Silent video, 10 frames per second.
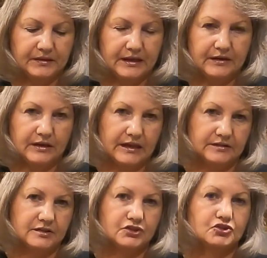it can
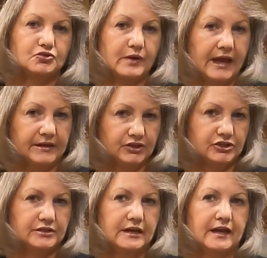
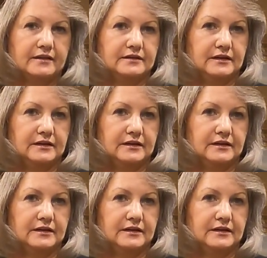stretch that